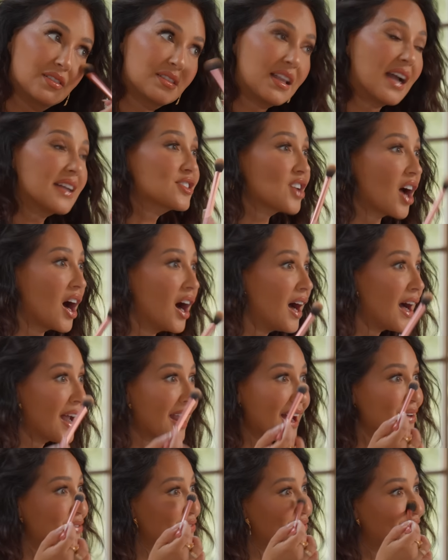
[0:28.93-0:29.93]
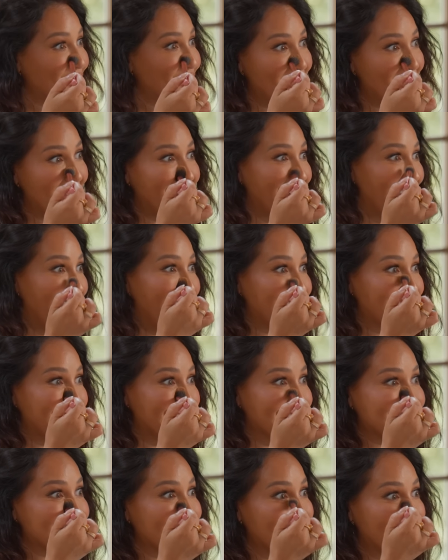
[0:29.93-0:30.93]
That's I'm being
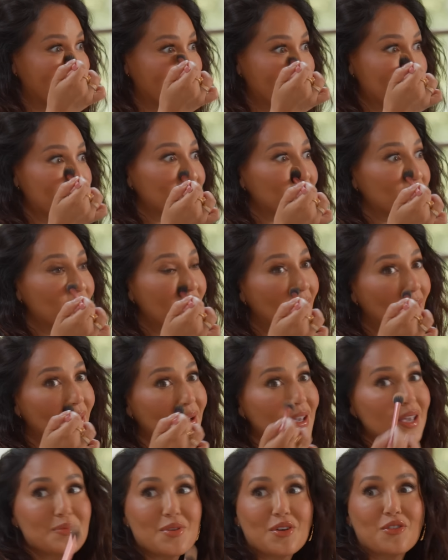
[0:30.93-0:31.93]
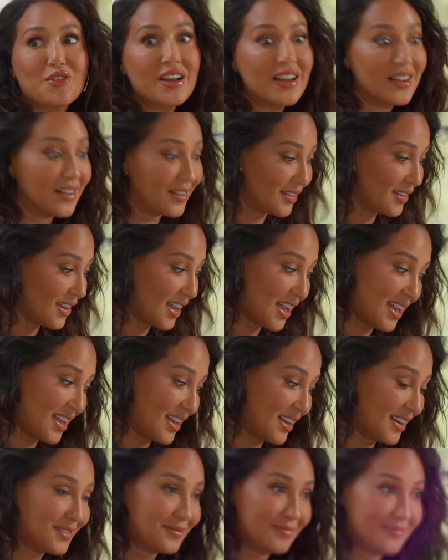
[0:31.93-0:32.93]
honest. We gonna keep it real, like.